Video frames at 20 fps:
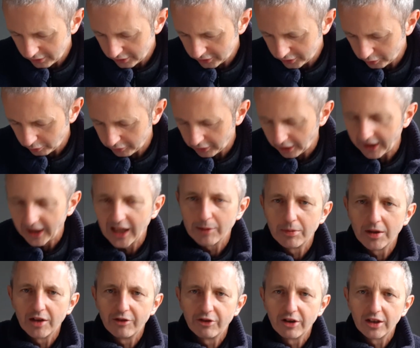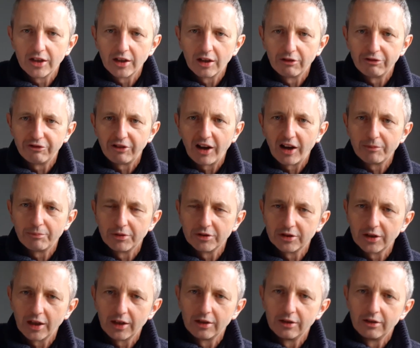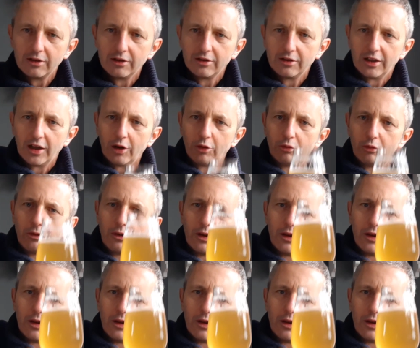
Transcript: so we've got an ABV of 5%. Now,